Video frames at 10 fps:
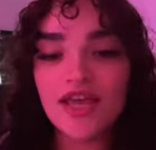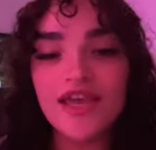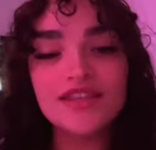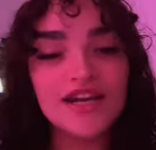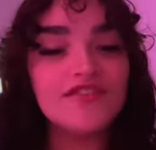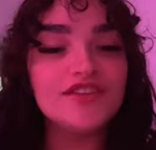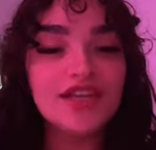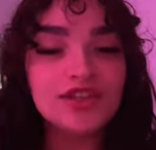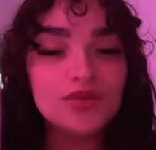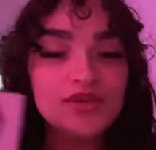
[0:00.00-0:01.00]
And then I feel
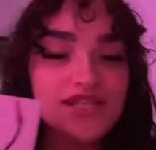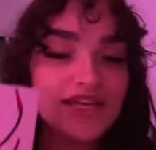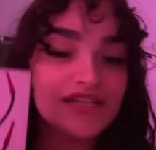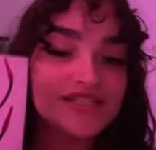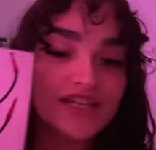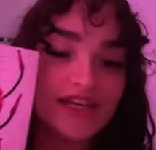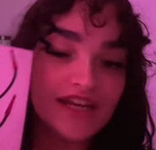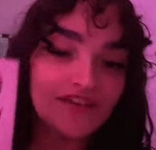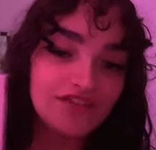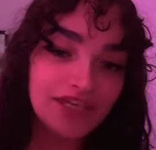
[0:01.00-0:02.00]
like there wasn't like a
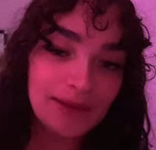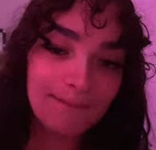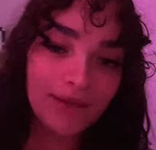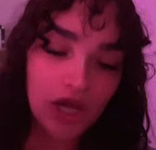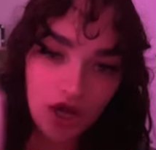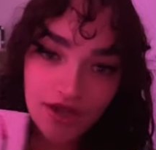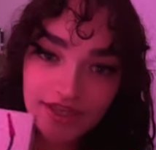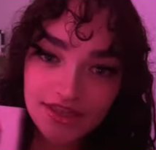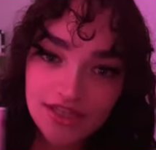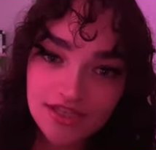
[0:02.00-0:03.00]
significant plot
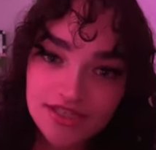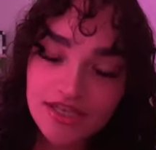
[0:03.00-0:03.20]
in this.